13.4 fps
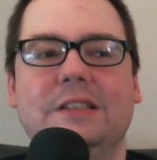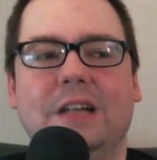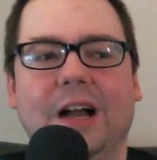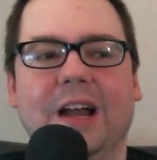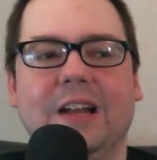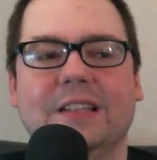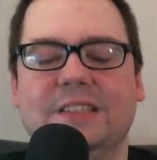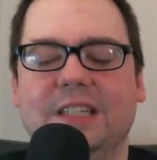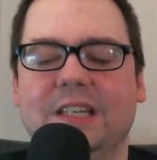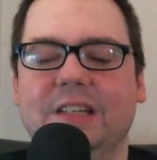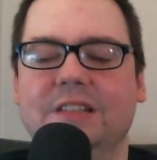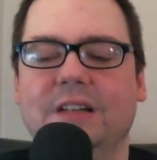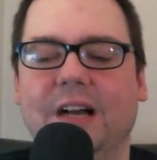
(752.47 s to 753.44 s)
I got to
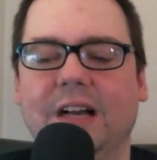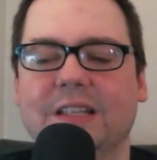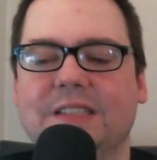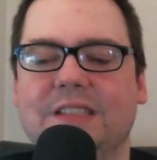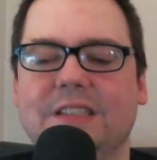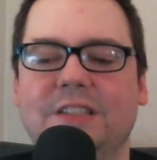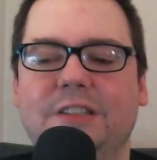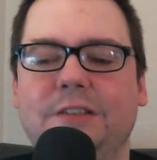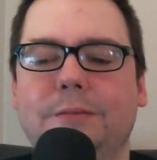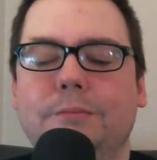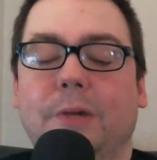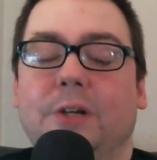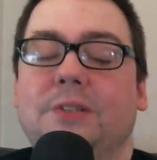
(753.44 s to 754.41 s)
say, I still
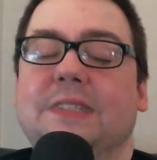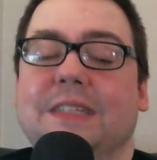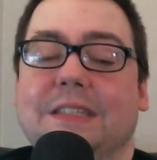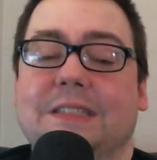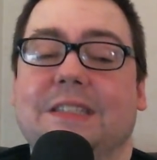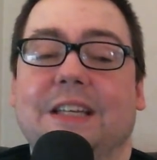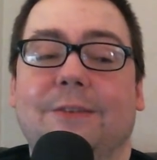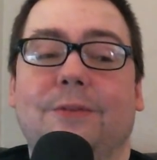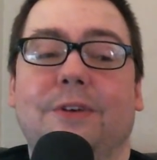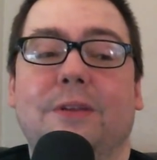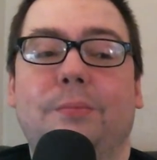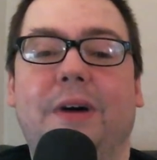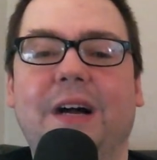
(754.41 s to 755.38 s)
mostly stick
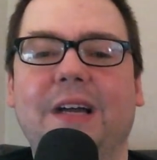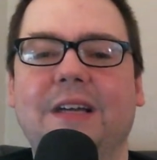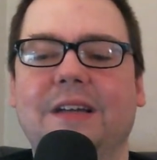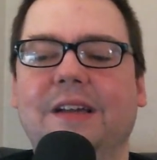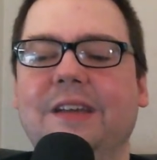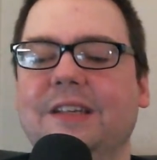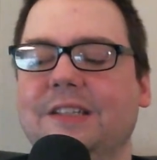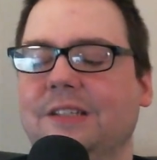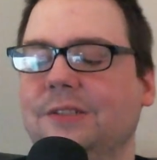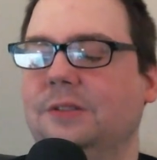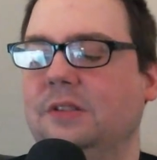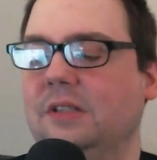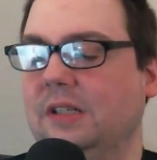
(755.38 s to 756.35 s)
with my
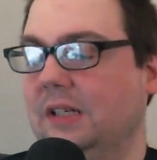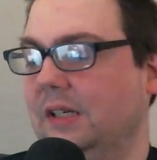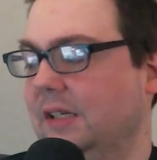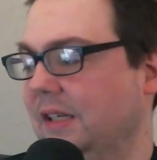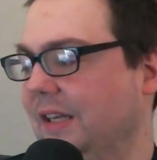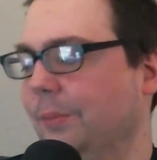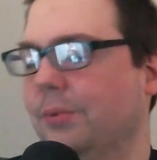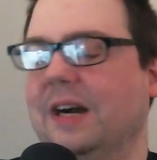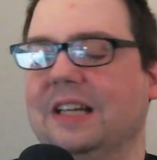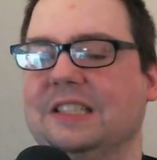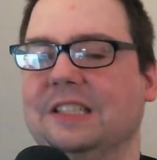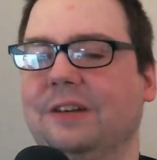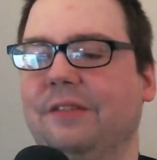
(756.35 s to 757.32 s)
initial
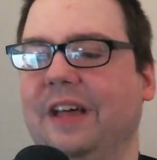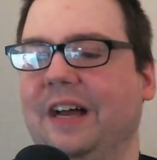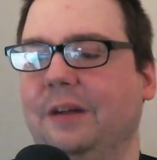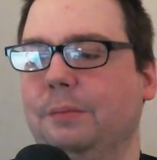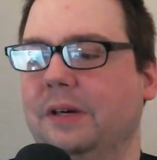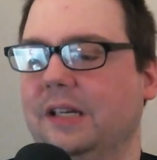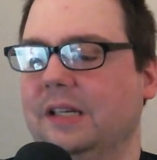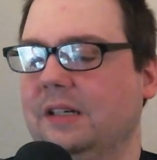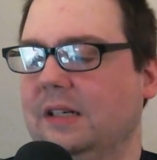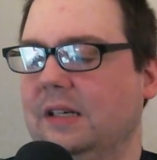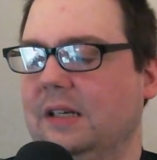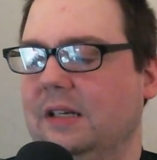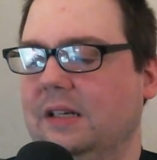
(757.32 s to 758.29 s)
impression of that, but
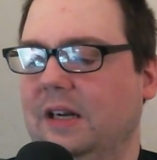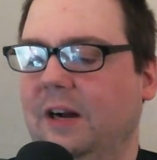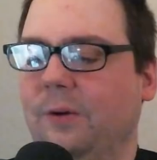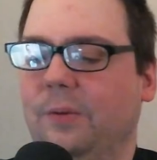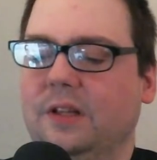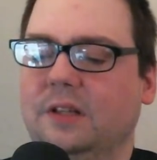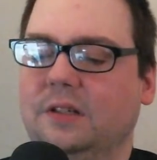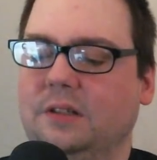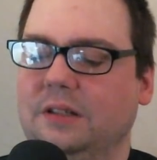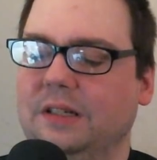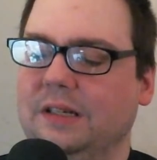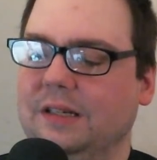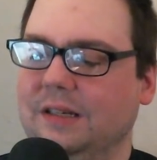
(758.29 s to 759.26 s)
I will
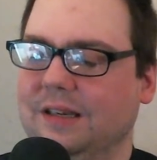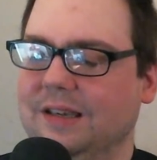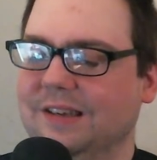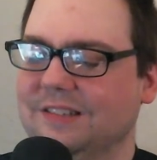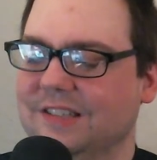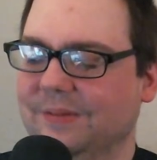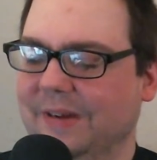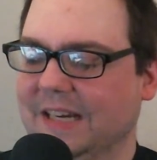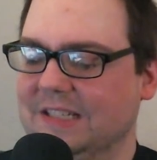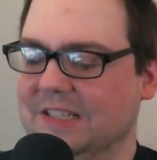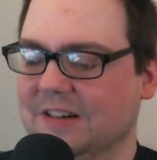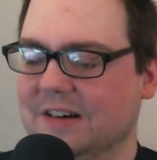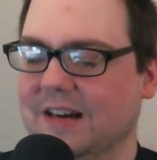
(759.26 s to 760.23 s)
give some
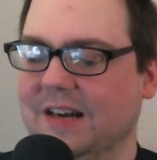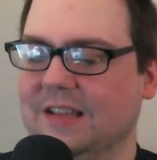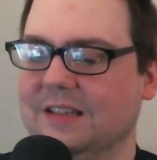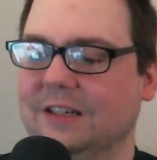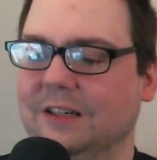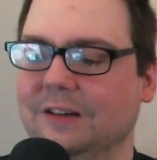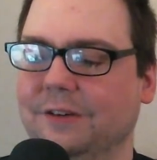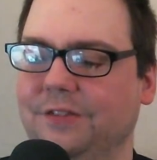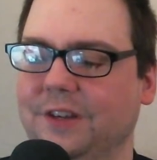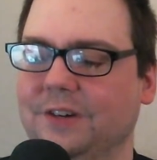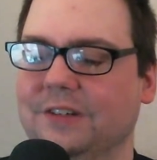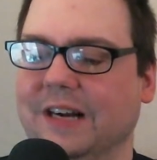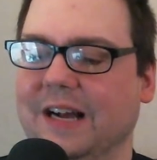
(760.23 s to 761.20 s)
extra credit to a
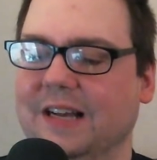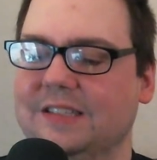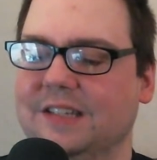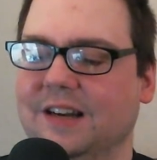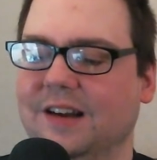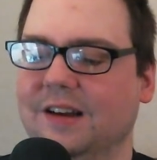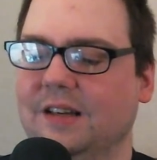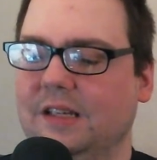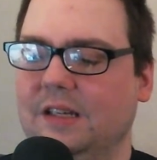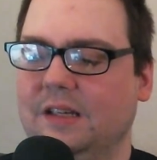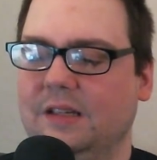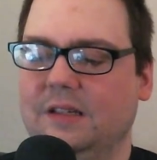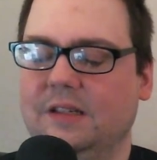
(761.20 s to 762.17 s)
few tracks here.
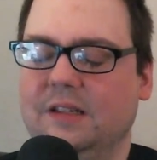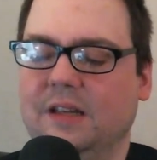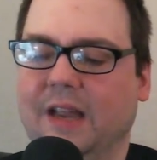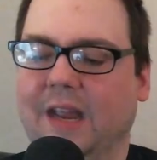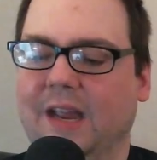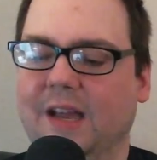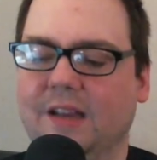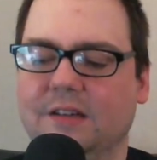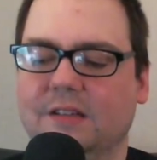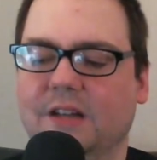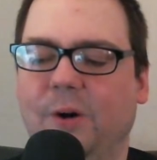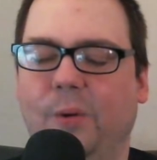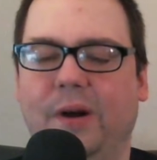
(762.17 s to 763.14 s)
And
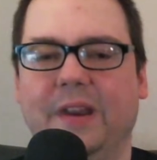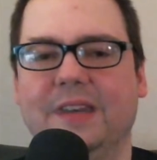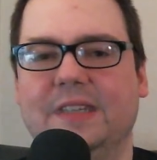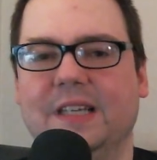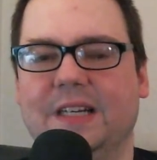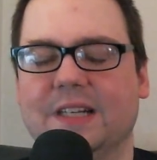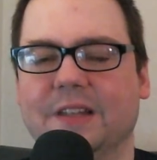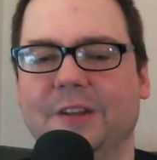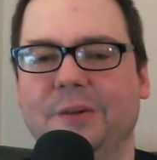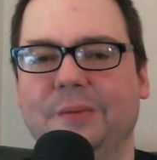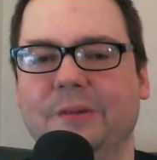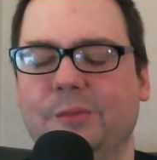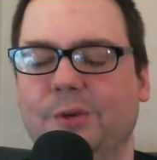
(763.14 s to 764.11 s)
I wanted to talk a little
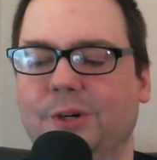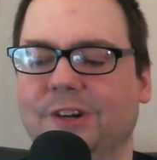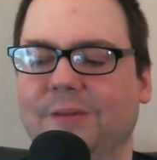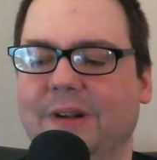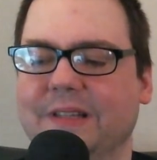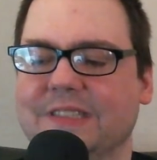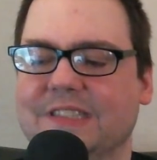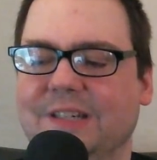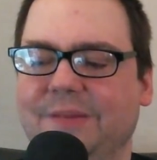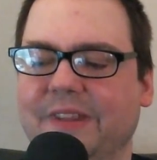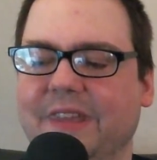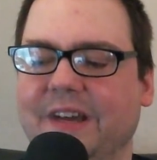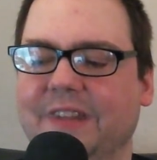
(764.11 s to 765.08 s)
bit more about some
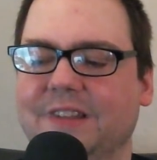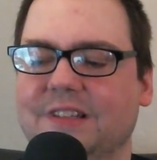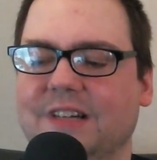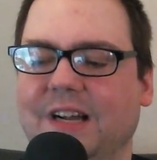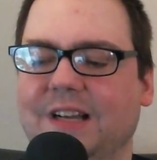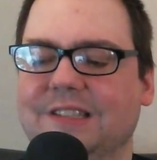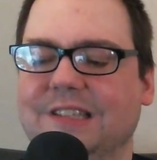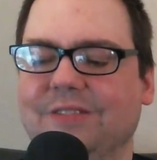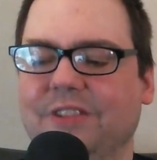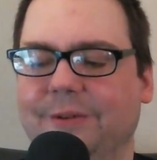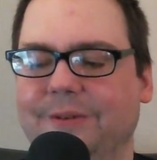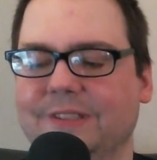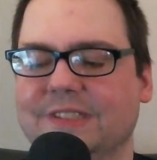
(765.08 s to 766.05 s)
of the other tracks, even
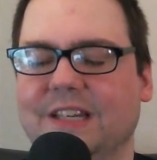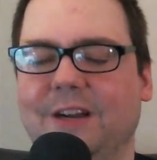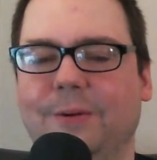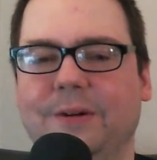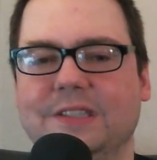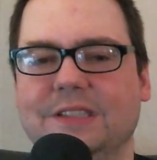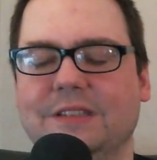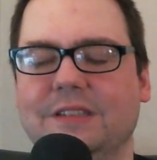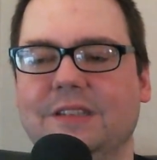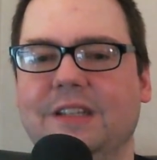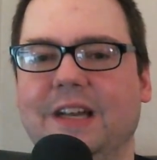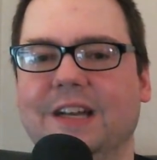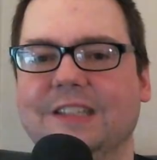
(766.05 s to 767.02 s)
the ones that I wasn't
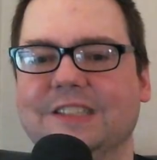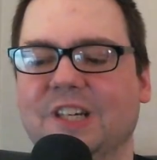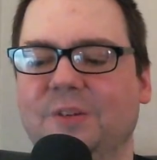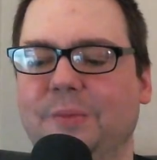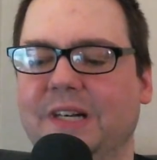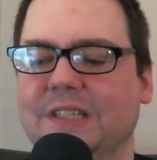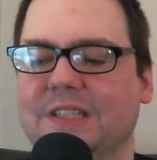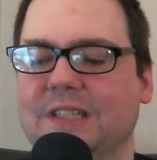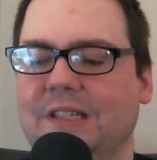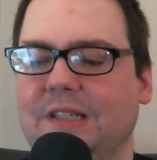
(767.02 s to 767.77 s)
digging so much,